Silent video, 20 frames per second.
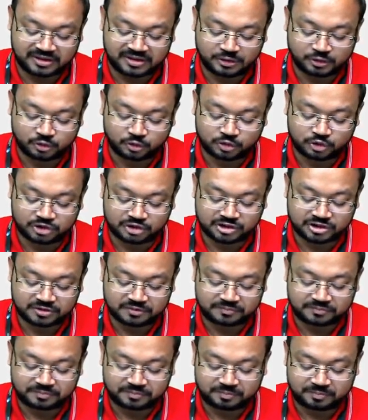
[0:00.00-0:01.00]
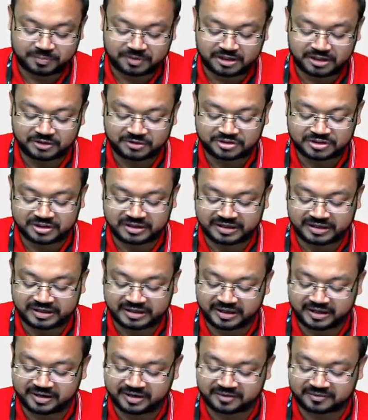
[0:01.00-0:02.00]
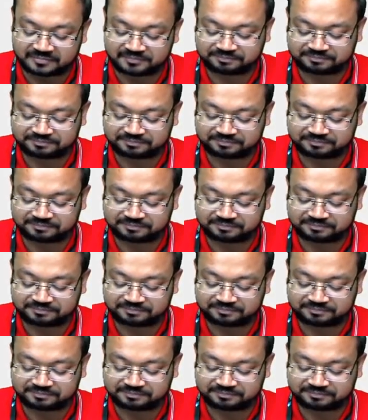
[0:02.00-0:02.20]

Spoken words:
used pollution indicator?